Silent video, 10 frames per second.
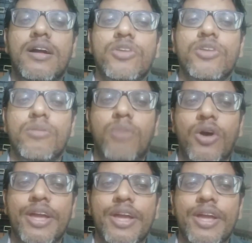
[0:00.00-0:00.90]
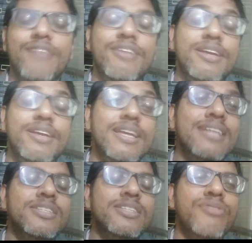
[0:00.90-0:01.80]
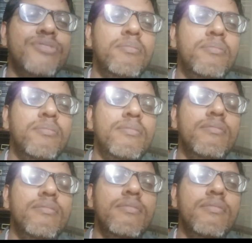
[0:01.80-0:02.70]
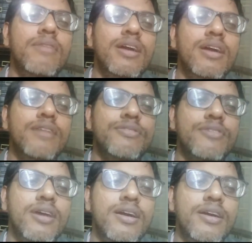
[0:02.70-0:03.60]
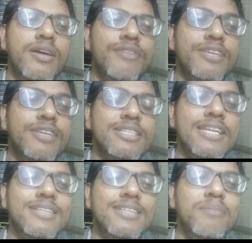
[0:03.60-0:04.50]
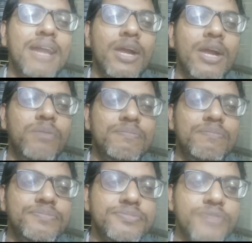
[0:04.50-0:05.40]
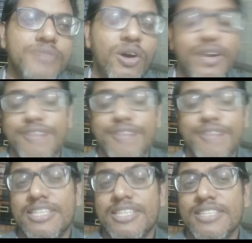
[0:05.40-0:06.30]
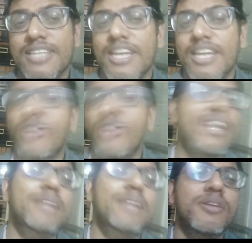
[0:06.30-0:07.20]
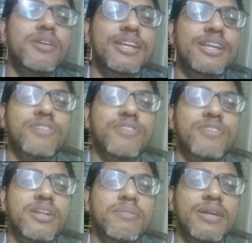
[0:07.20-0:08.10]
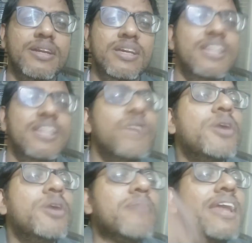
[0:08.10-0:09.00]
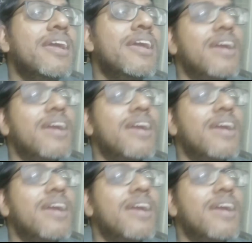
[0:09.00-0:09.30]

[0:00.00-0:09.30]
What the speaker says: to a boy if he is from Gulf, if he stays in Bangalore, or if he stays in Kerala, or any part of India for that matter. They want to marry